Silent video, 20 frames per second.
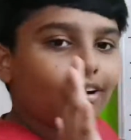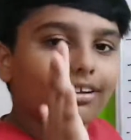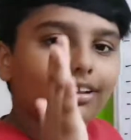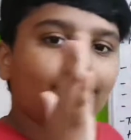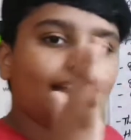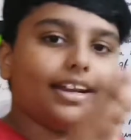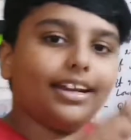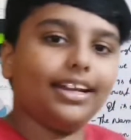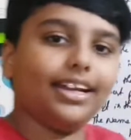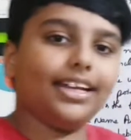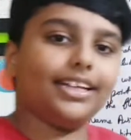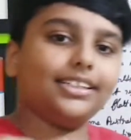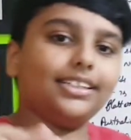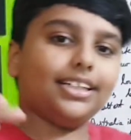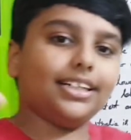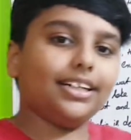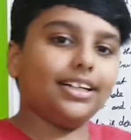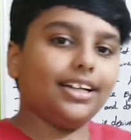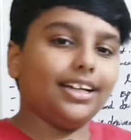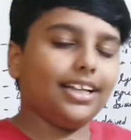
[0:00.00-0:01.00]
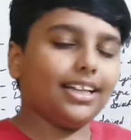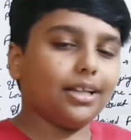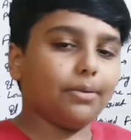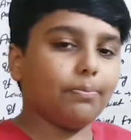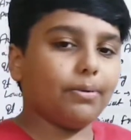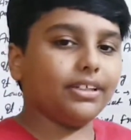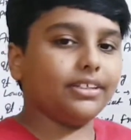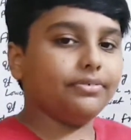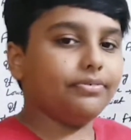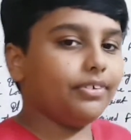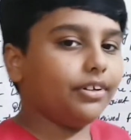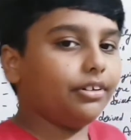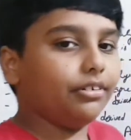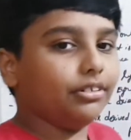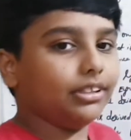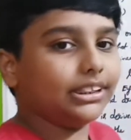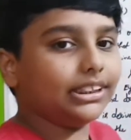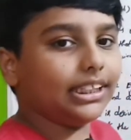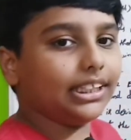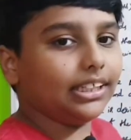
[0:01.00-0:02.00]
the region in the Pacific
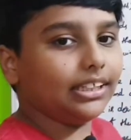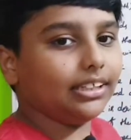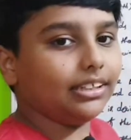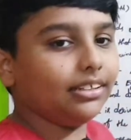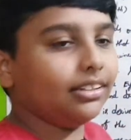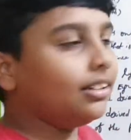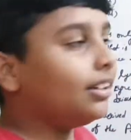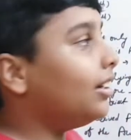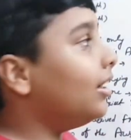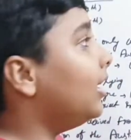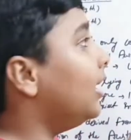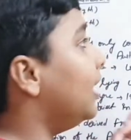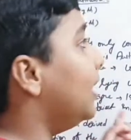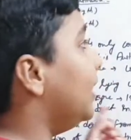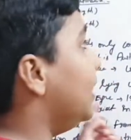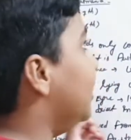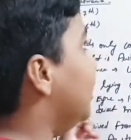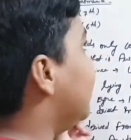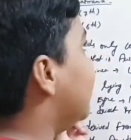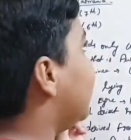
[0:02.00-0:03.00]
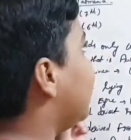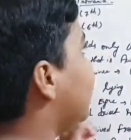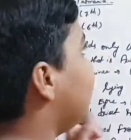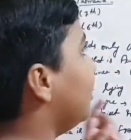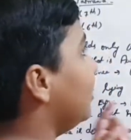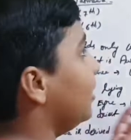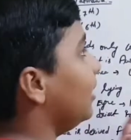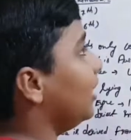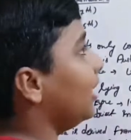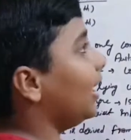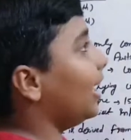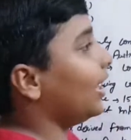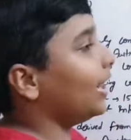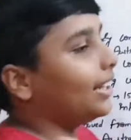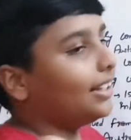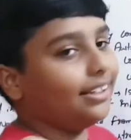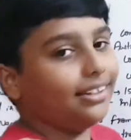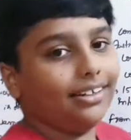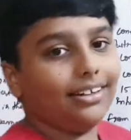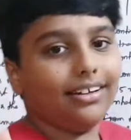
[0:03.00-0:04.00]
Ocean, is has
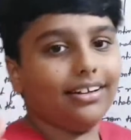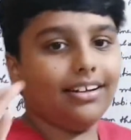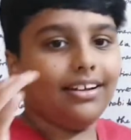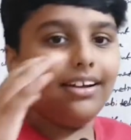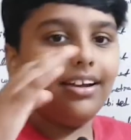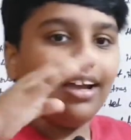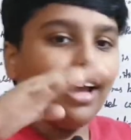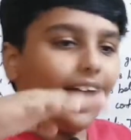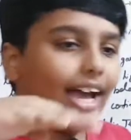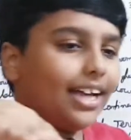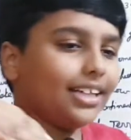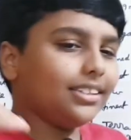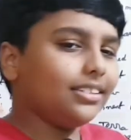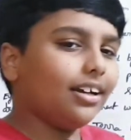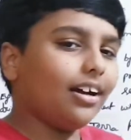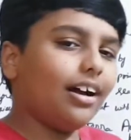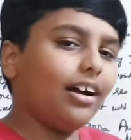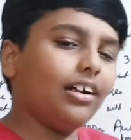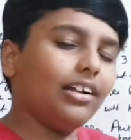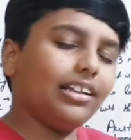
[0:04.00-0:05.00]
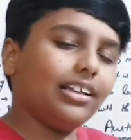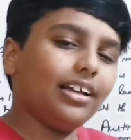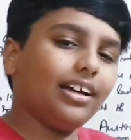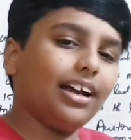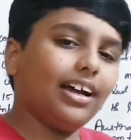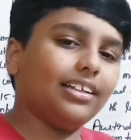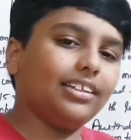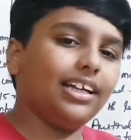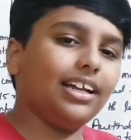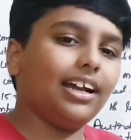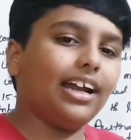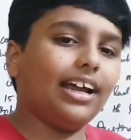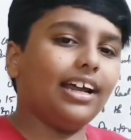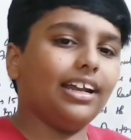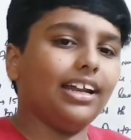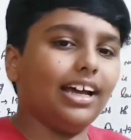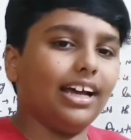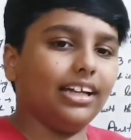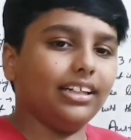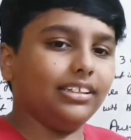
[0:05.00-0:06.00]
all the other
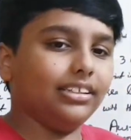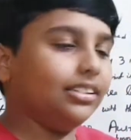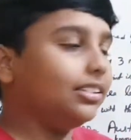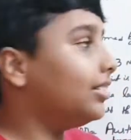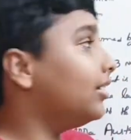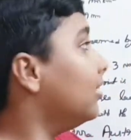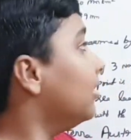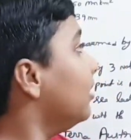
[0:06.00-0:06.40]
islands.